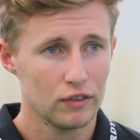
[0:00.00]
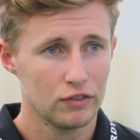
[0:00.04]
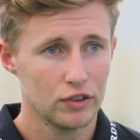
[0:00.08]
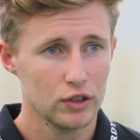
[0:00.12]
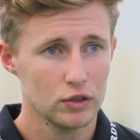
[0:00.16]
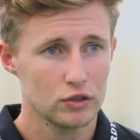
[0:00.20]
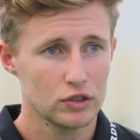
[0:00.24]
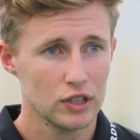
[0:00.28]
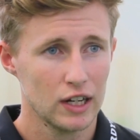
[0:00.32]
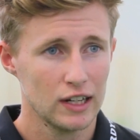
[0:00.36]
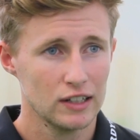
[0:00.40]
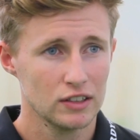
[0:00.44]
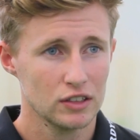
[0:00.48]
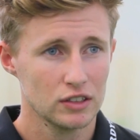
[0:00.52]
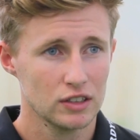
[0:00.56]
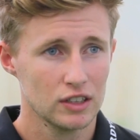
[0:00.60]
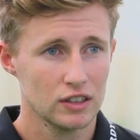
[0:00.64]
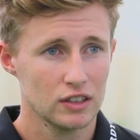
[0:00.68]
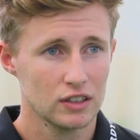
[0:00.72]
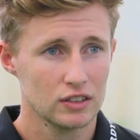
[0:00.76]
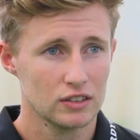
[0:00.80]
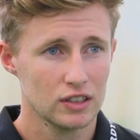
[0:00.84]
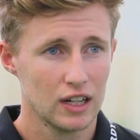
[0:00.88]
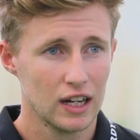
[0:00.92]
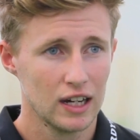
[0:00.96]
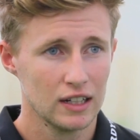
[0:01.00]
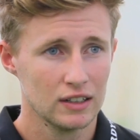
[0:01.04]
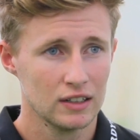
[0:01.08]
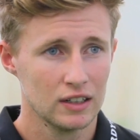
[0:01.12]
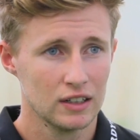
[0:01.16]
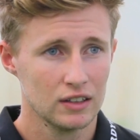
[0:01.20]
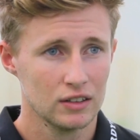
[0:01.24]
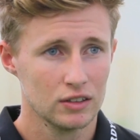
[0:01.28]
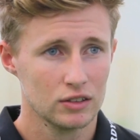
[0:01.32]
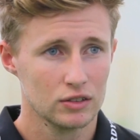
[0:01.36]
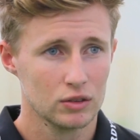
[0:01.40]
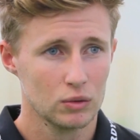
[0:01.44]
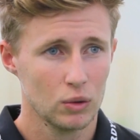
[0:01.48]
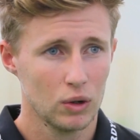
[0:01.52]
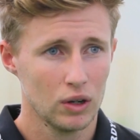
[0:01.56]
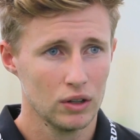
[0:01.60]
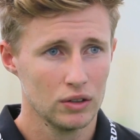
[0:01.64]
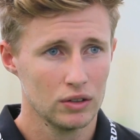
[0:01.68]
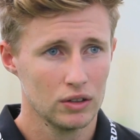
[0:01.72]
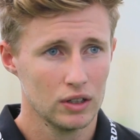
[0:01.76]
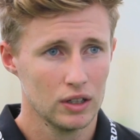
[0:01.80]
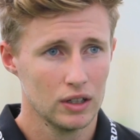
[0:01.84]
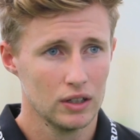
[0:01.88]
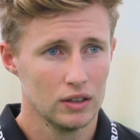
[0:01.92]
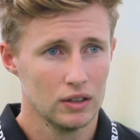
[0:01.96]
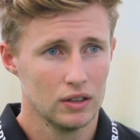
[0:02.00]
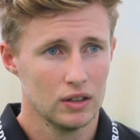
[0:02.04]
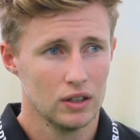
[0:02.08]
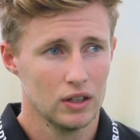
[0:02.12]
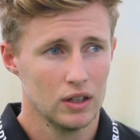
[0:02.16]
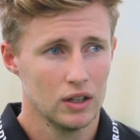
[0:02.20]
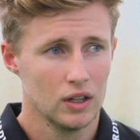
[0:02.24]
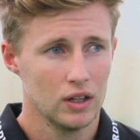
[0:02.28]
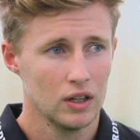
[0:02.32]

few changes in the side and in the squad and,